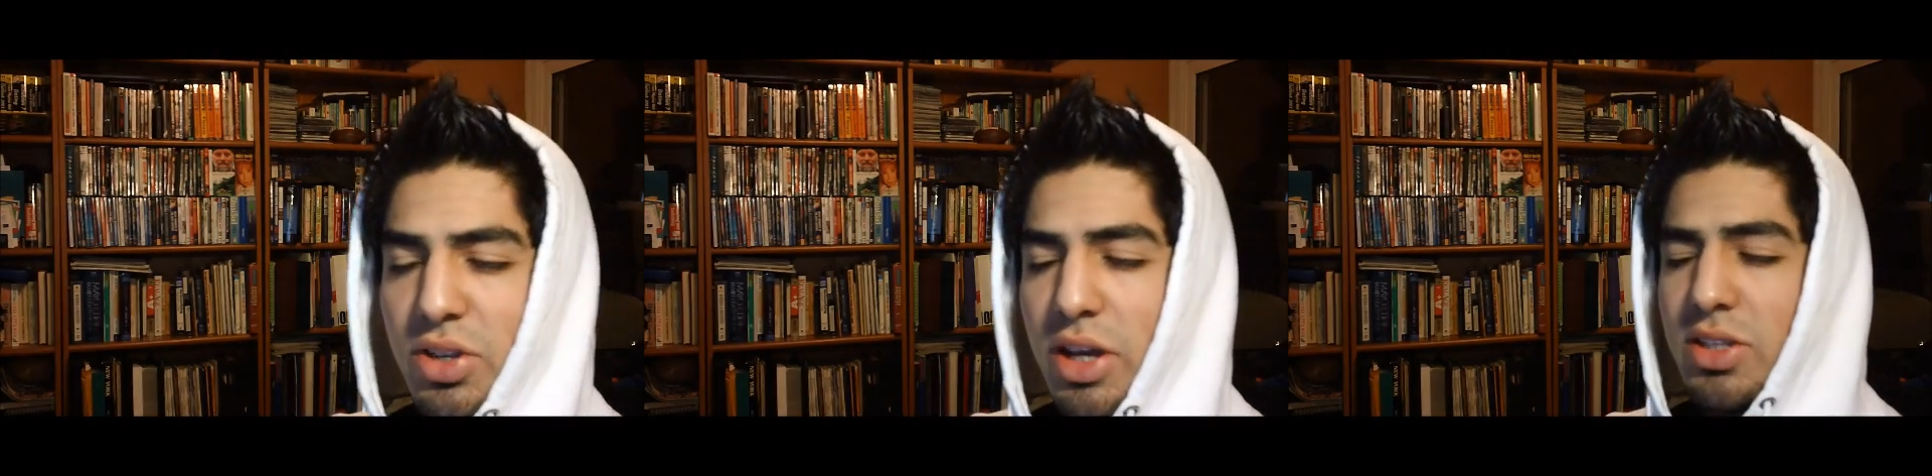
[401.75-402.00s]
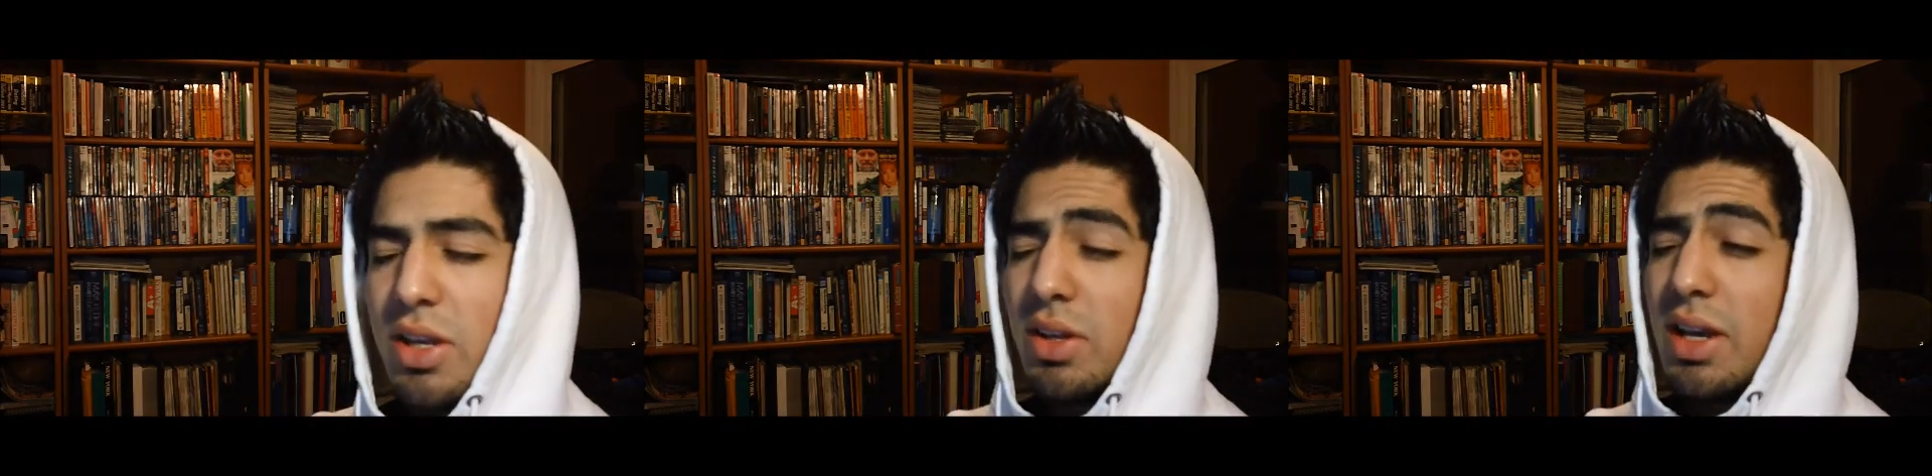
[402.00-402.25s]

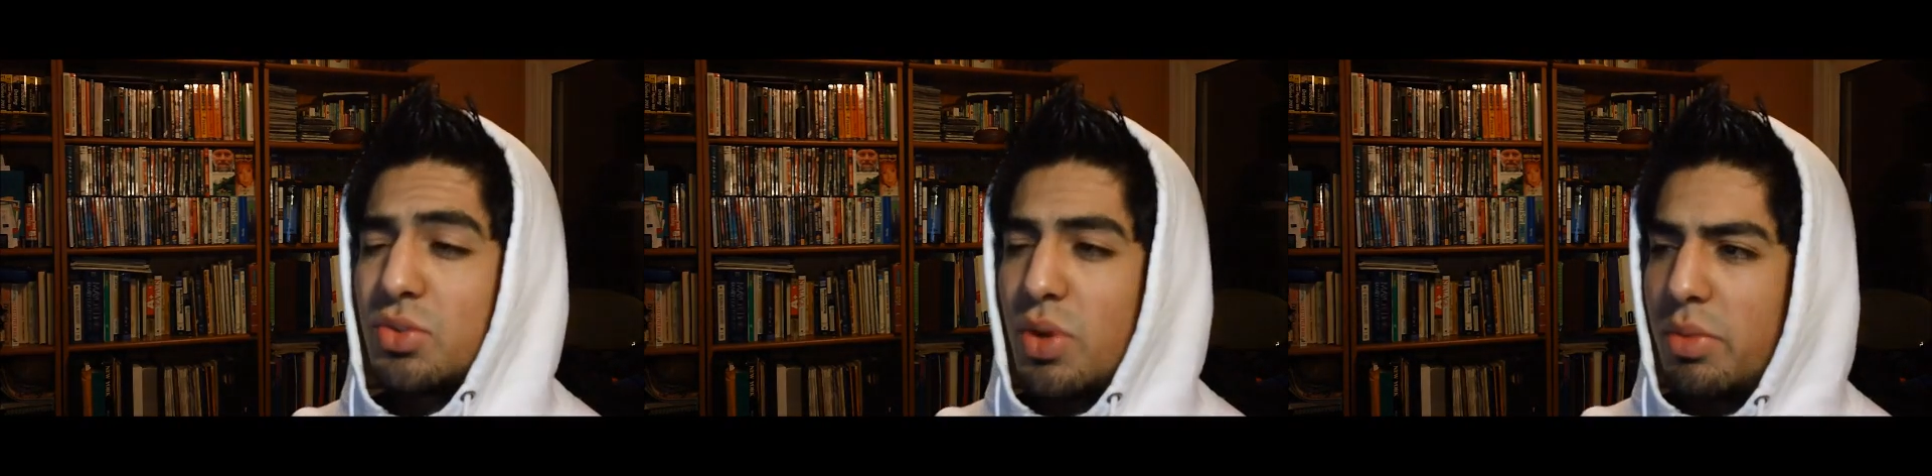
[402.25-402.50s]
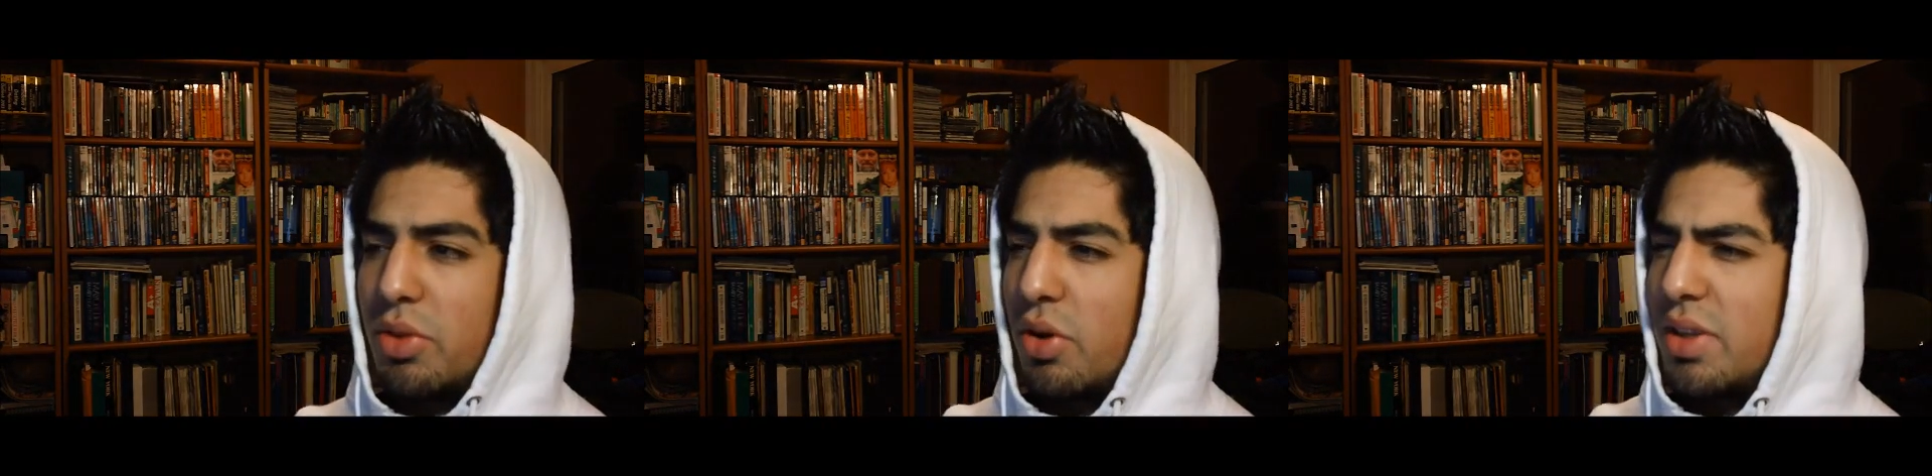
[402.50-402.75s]
So that's
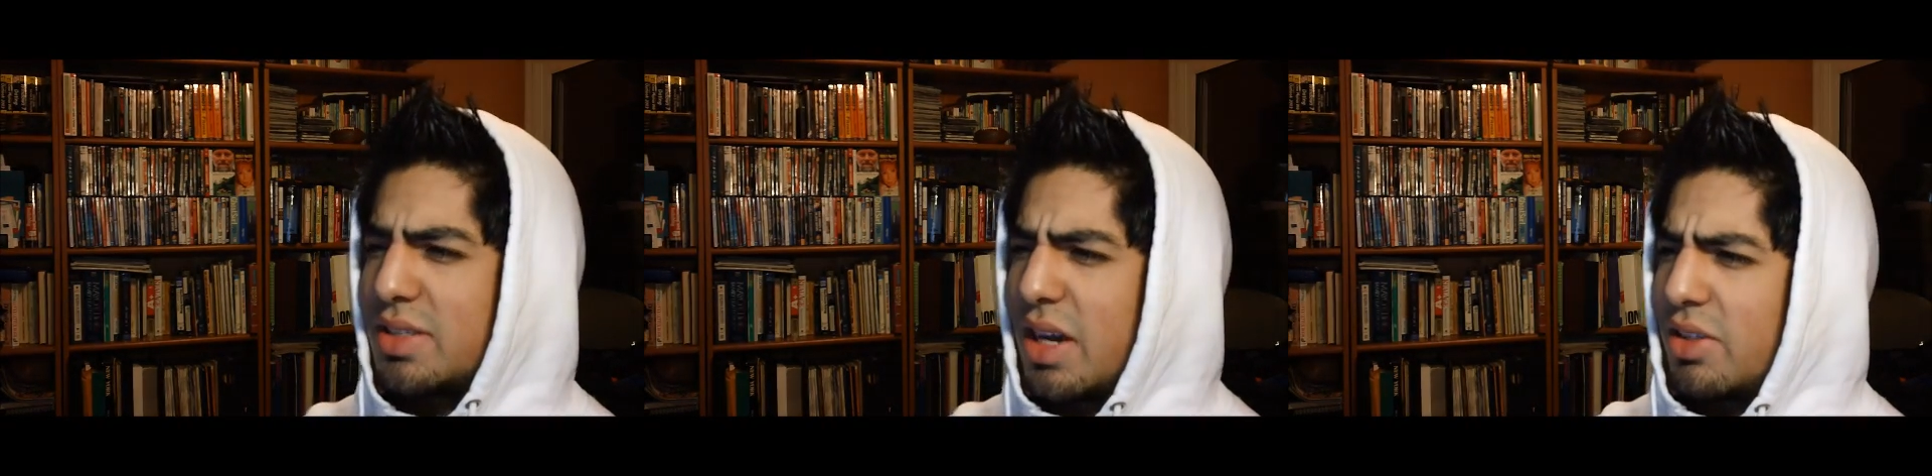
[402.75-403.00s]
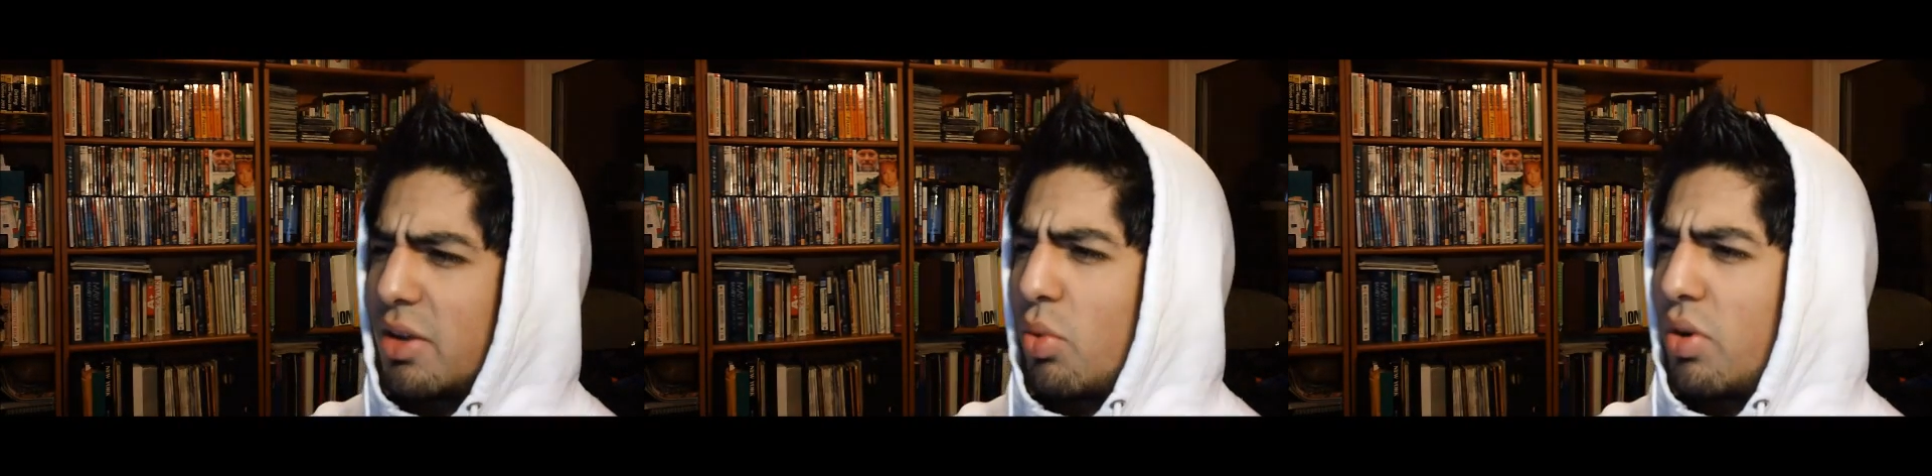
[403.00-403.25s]
why I'm throwing this
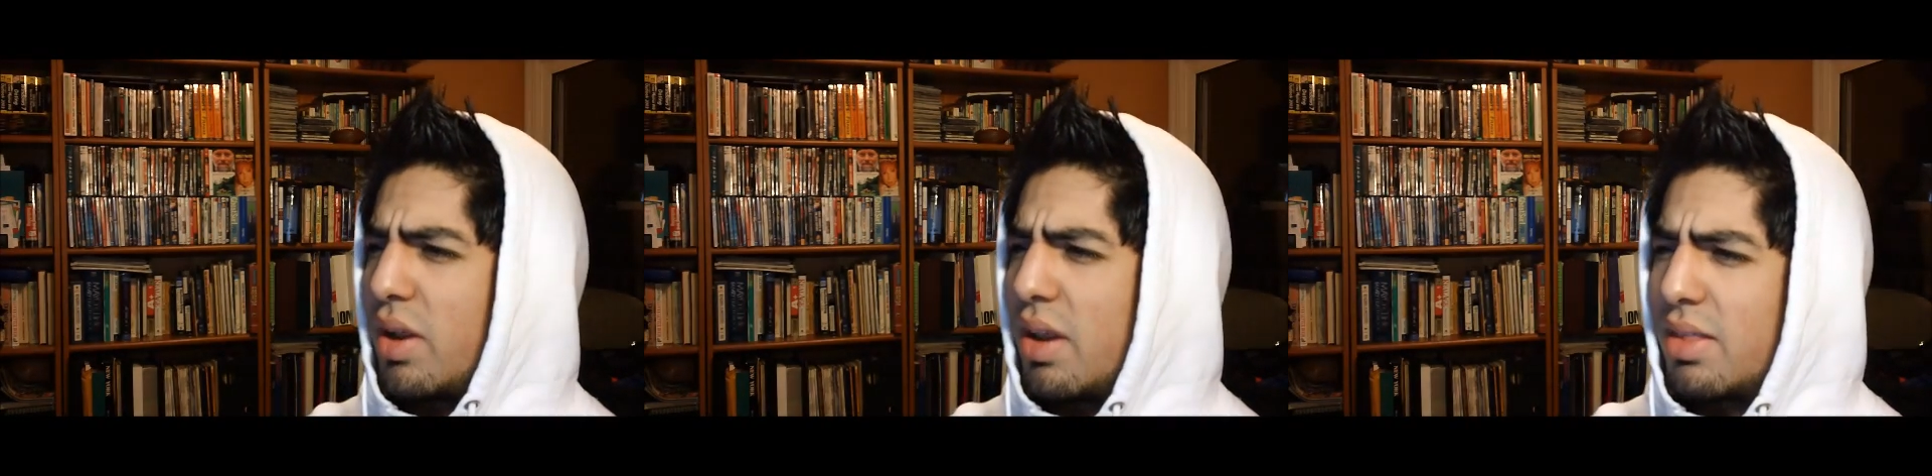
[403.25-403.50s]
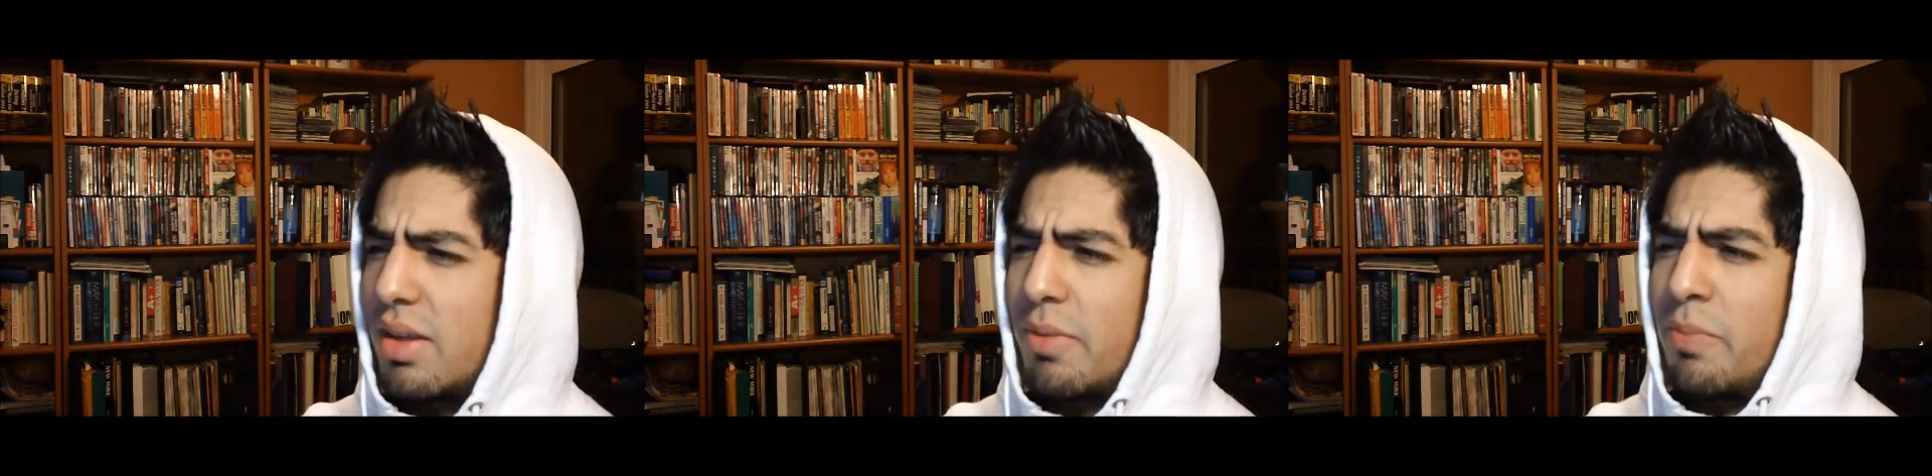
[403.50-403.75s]
out there more than
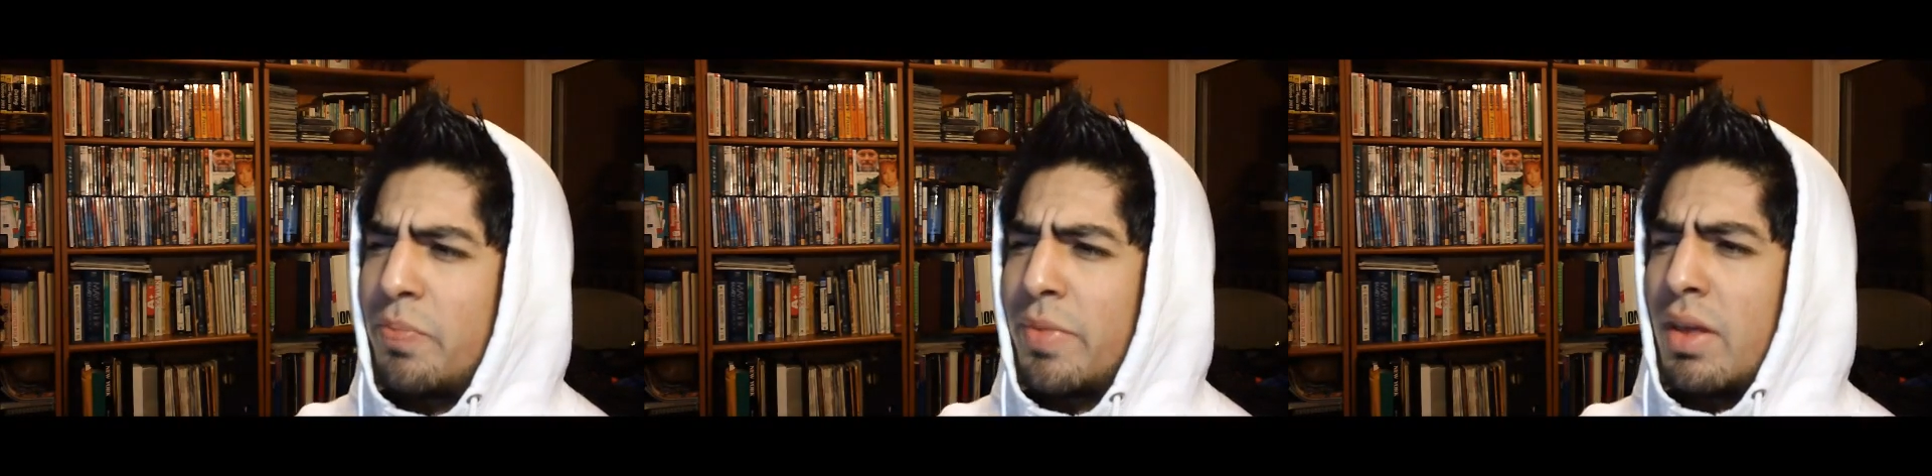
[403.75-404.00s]
anything.